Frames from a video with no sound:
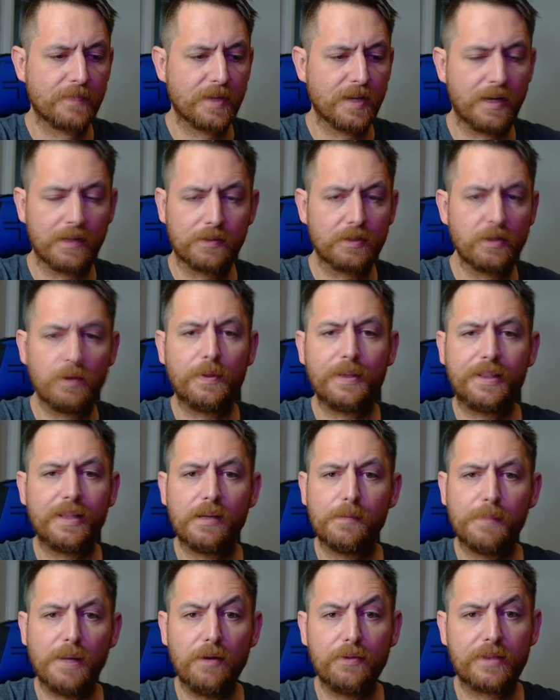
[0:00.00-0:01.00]
I don't know anything
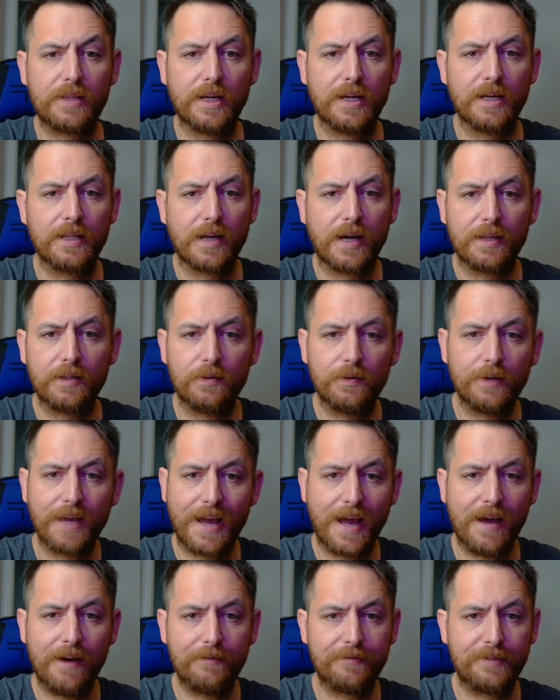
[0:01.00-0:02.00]
about that. I don't
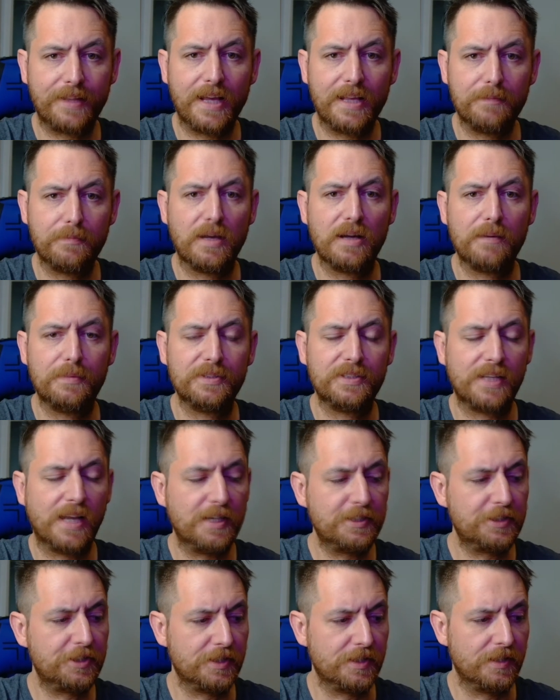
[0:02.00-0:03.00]
have that in my
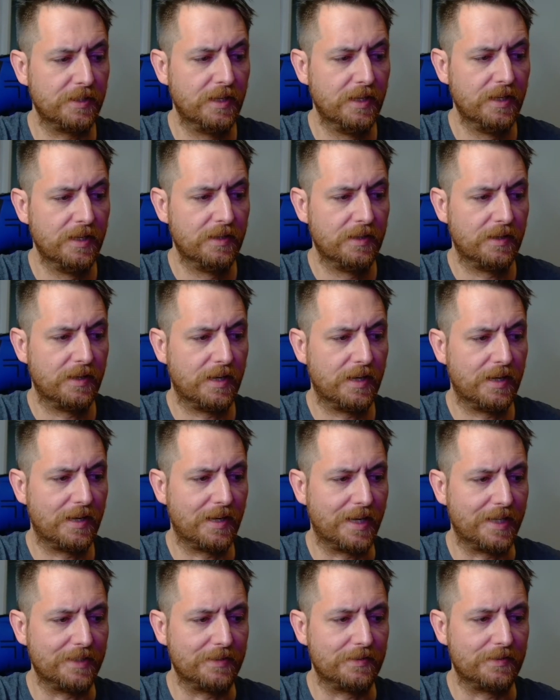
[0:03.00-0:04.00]
possession.
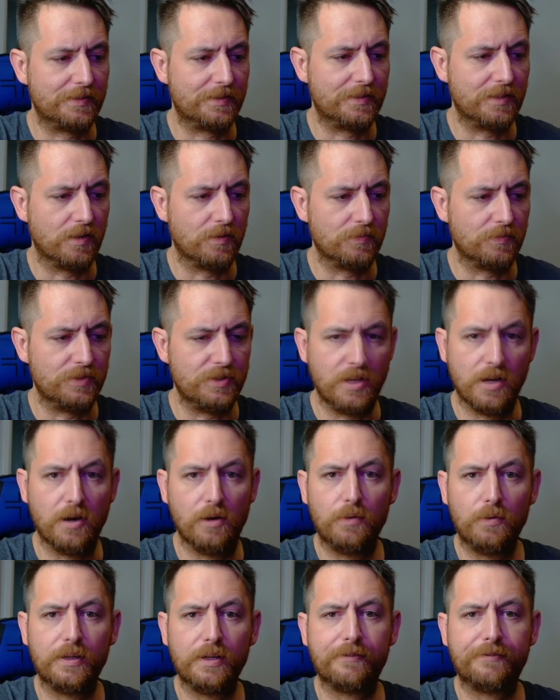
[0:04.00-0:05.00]
I don't
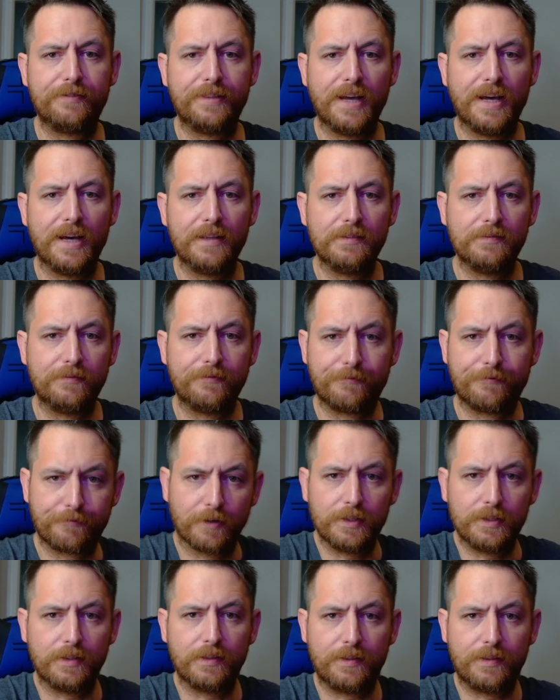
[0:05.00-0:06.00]
know if that
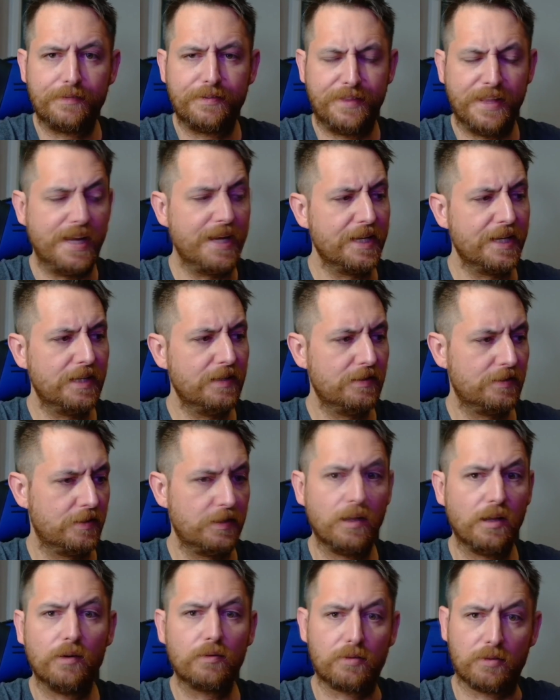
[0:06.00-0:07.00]
front thing, you
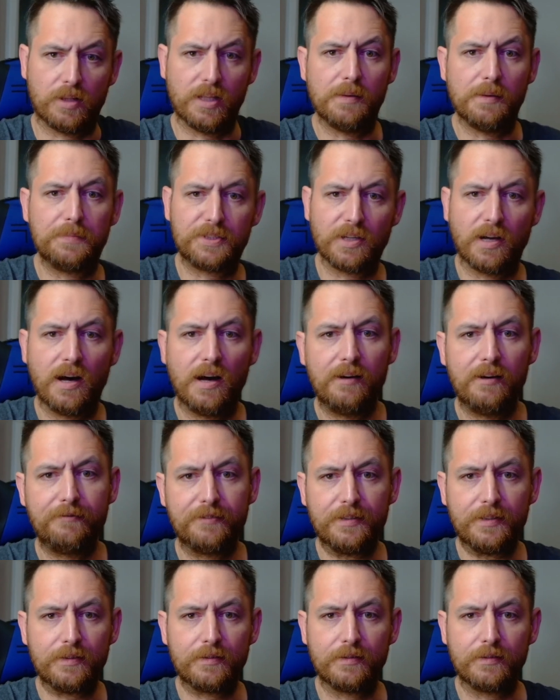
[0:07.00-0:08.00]
know, clips off,
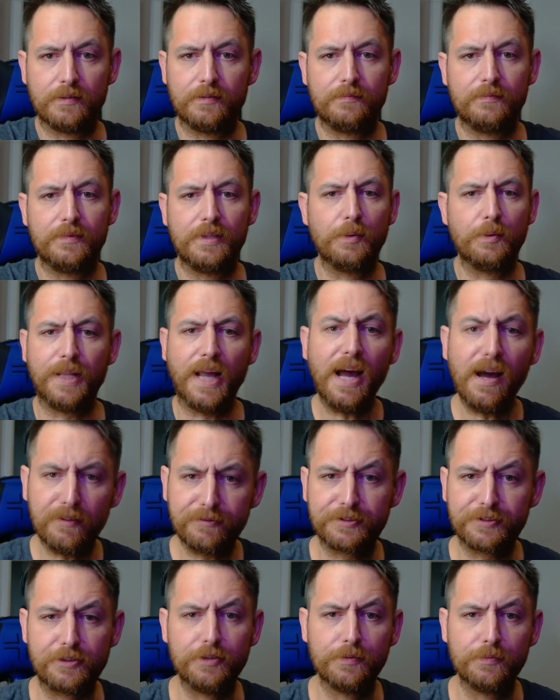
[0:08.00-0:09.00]
and it would
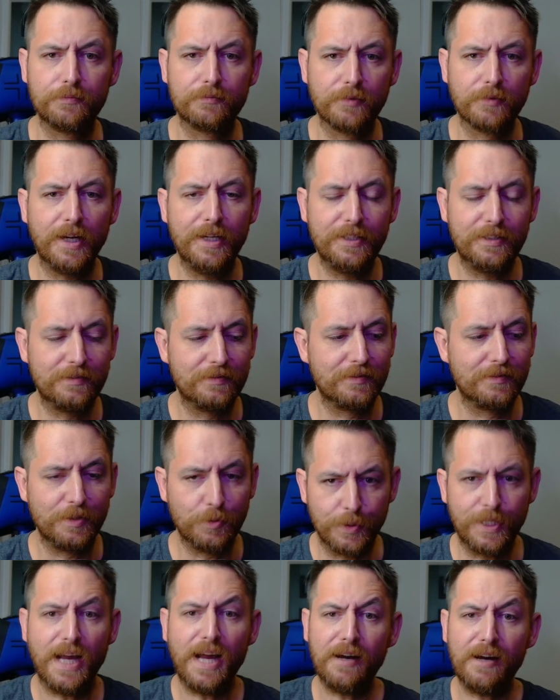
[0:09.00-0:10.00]
have to, right? It
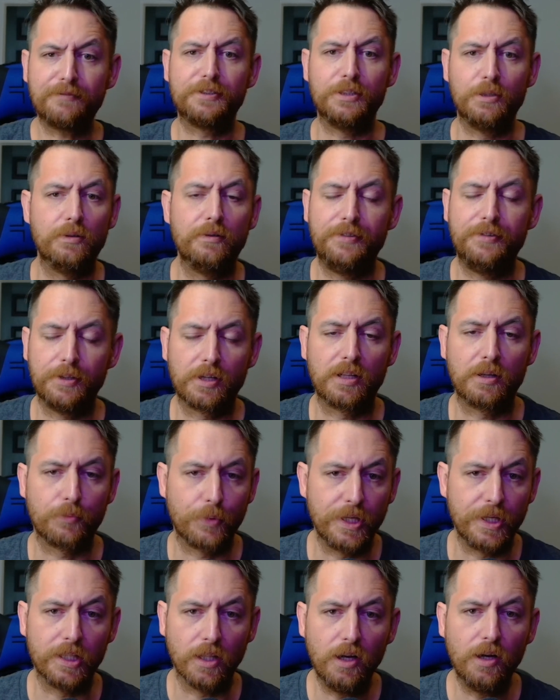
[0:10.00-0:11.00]
would have to if you're going to
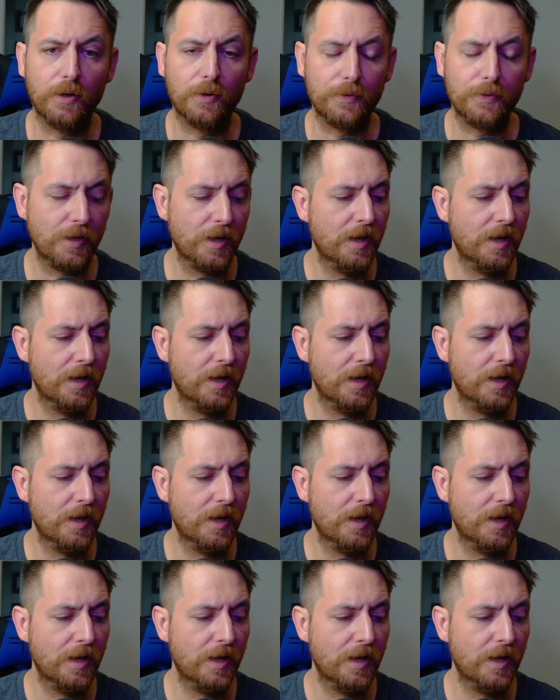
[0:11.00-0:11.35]
reload.